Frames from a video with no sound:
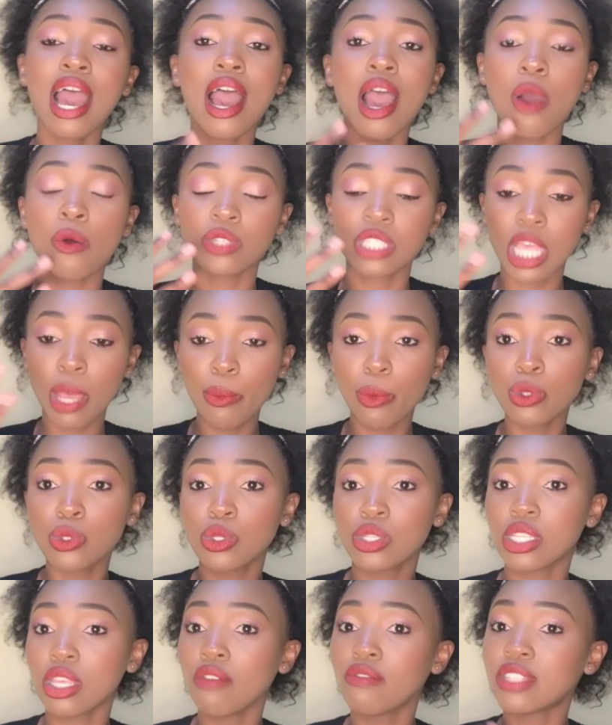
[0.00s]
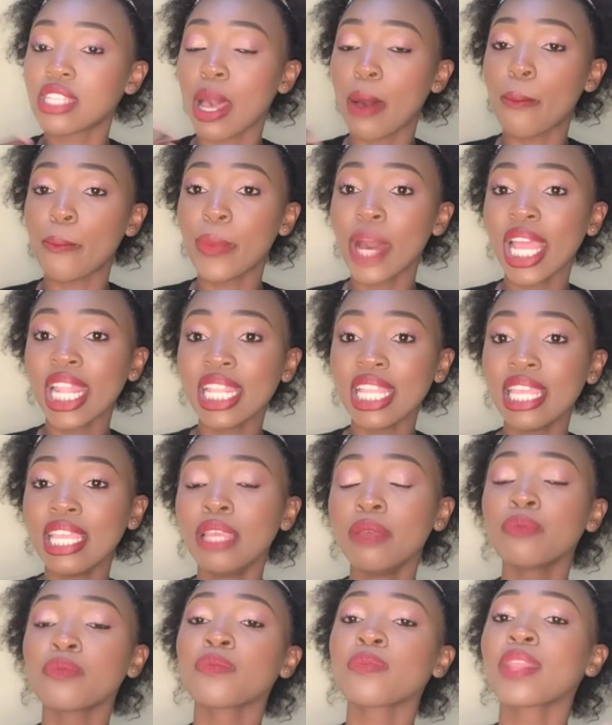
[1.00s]
I was able to save some
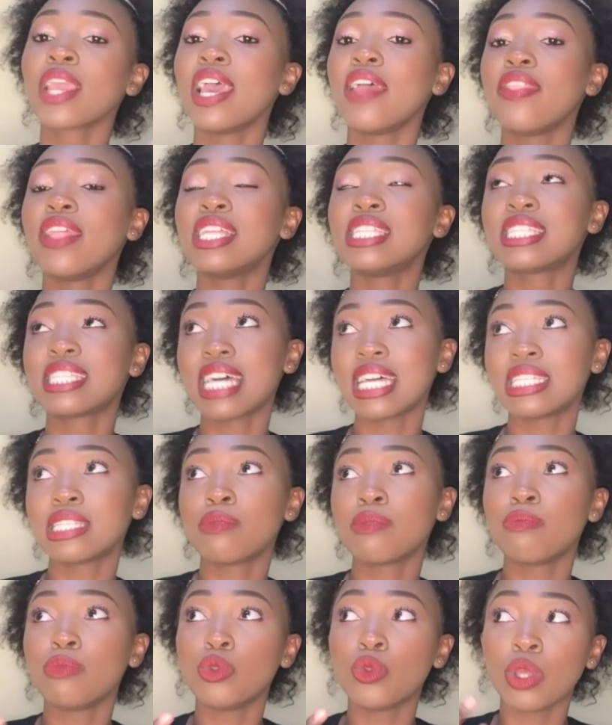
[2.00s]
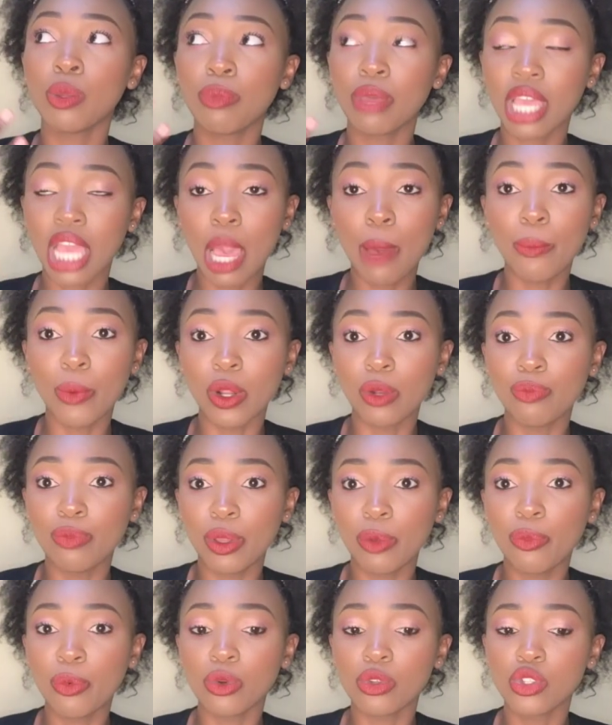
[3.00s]
money and then start doing makeup on
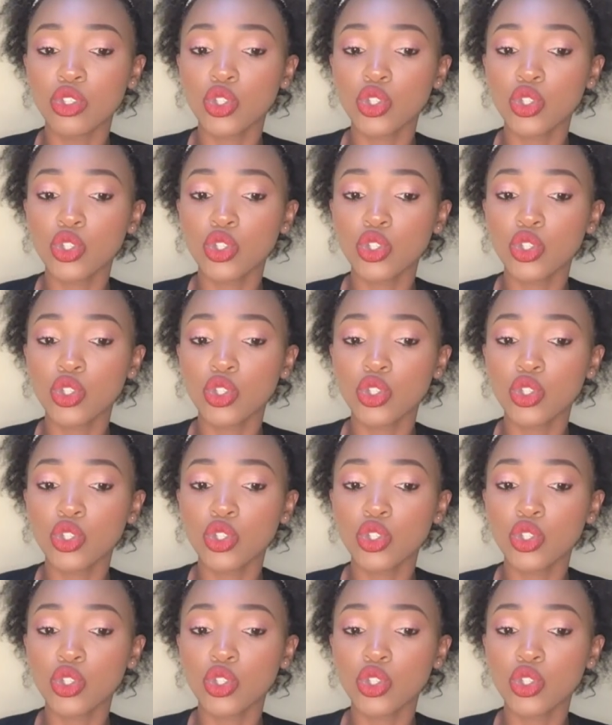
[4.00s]
people.